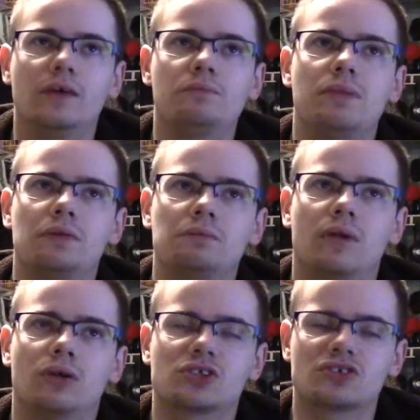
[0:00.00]
but
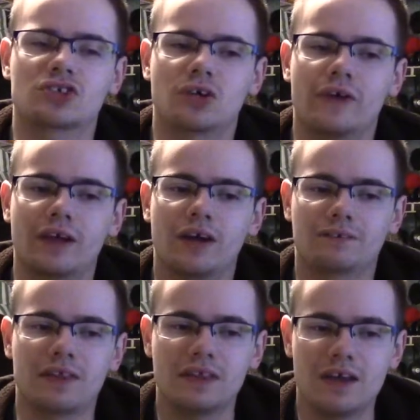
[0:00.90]
also showing off
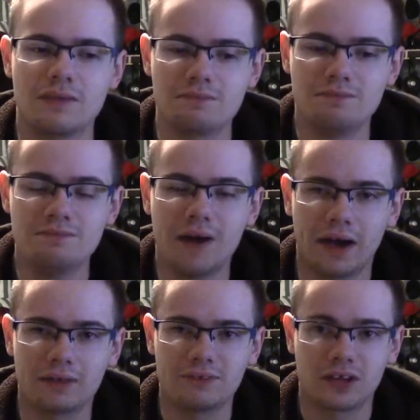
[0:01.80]
that they
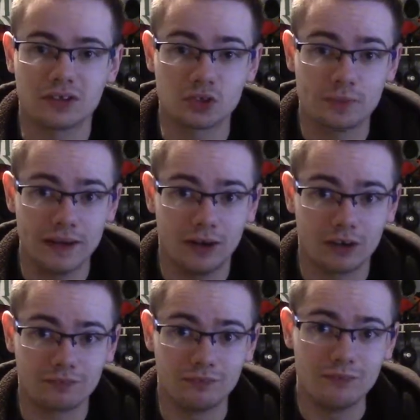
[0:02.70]
might have done a
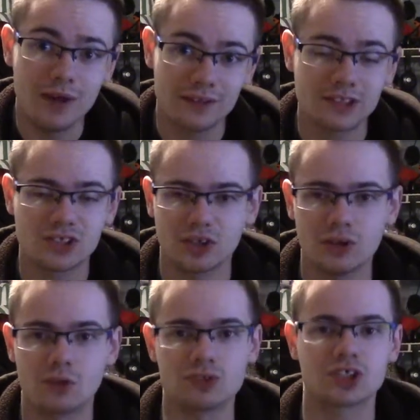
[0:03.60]
spinoff with
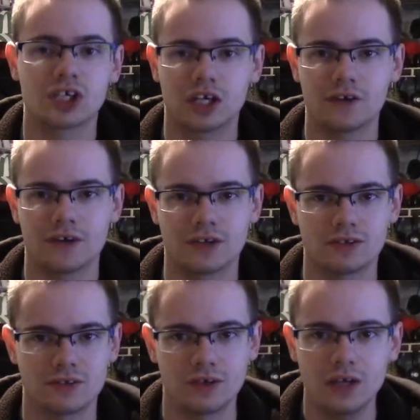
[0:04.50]
Stallone's
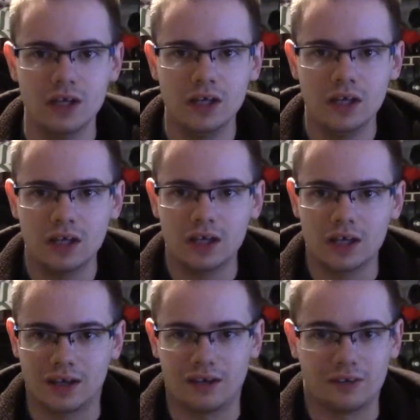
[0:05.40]
character.
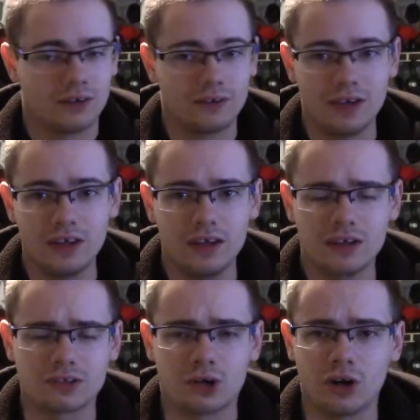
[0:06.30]
I don't know,
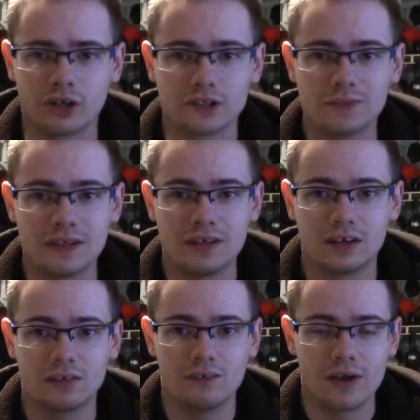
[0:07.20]
it harks me the
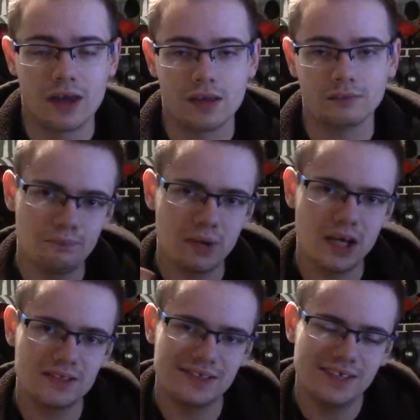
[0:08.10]
other way.
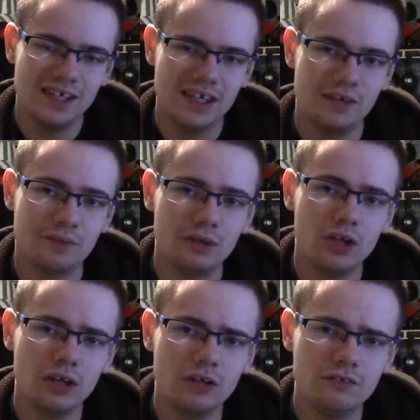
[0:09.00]
But if you're
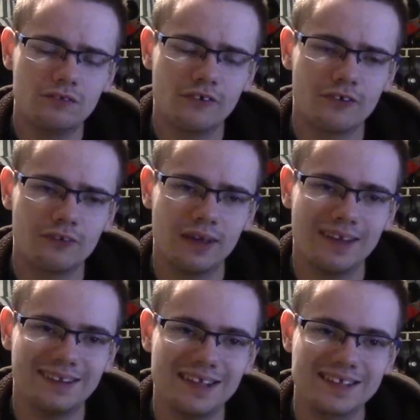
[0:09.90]
looking for
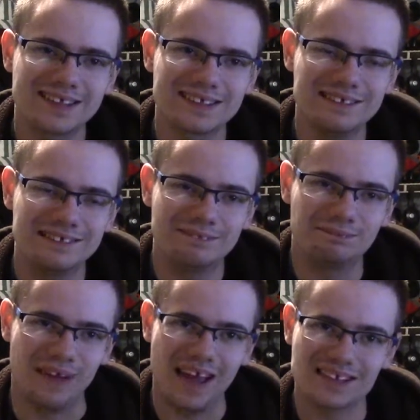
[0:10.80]
at least a
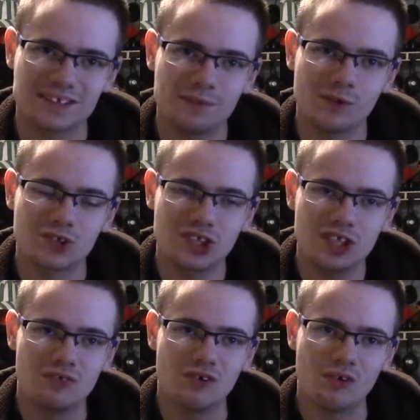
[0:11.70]
passable
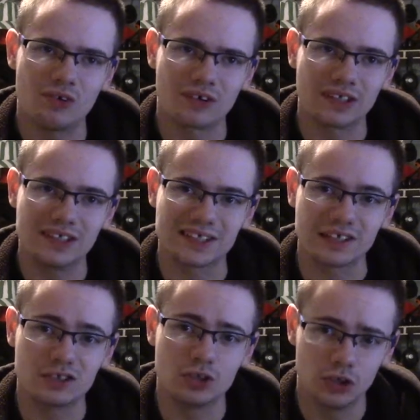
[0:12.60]
sequel, or at least a
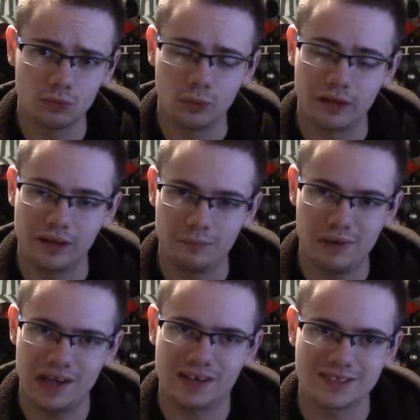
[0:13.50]
good one at
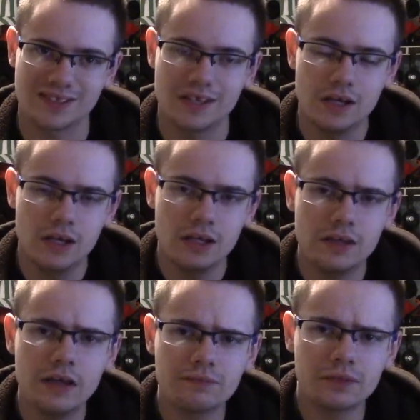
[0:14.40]
best,
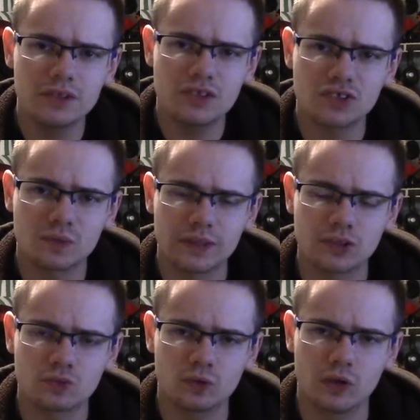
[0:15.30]
definitely this one
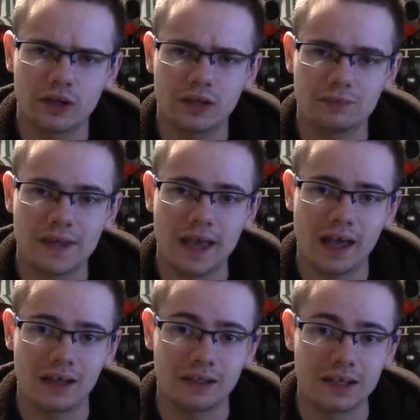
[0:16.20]
is looking up the
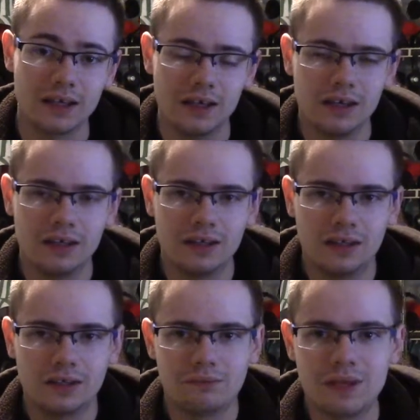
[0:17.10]
alley.
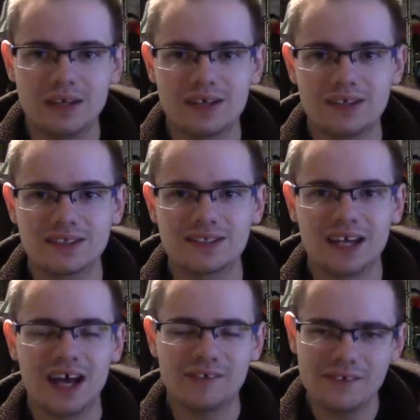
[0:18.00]
Because
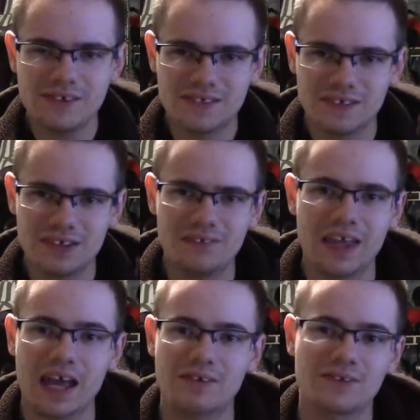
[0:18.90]
obviously we
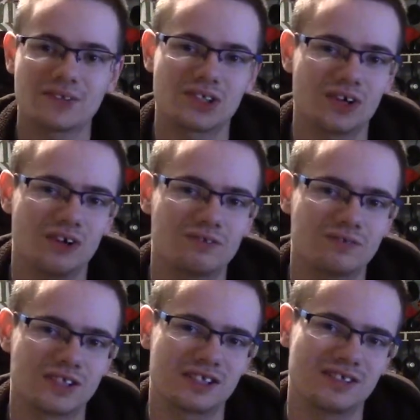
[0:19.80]
have
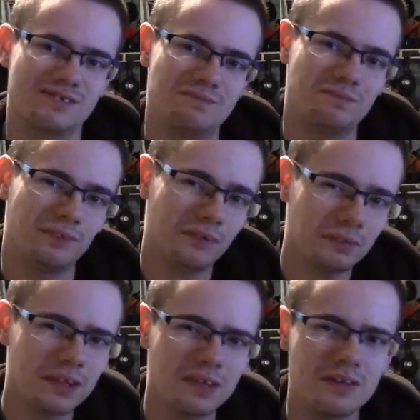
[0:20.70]
ourselves
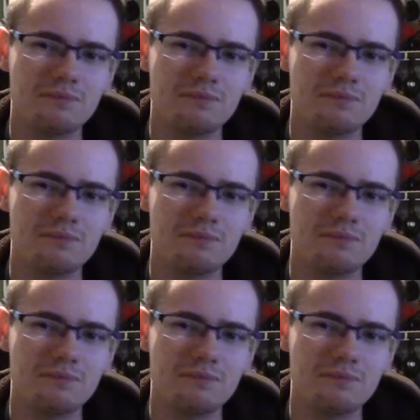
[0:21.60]
probably the